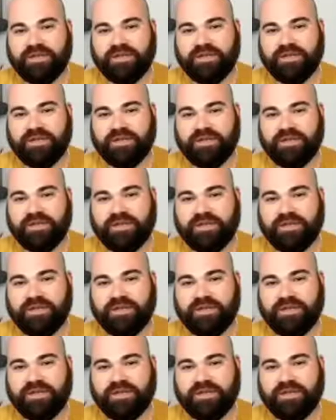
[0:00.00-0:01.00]

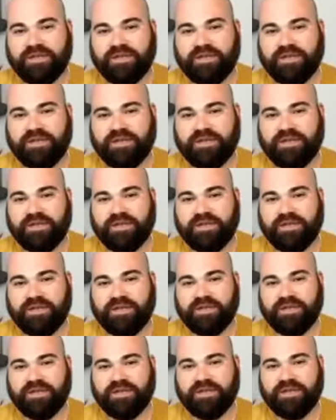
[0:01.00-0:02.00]

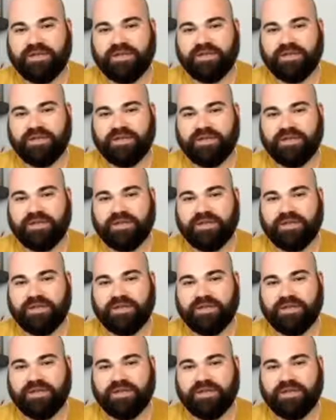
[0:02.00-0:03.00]

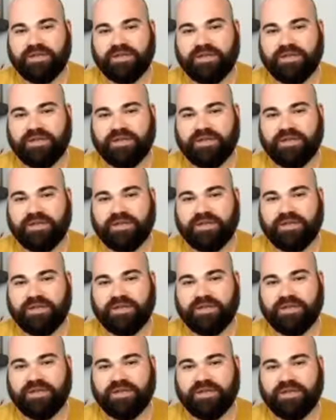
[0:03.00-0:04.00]

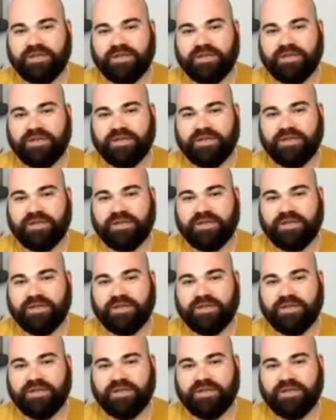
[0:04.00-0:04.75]
[no speech]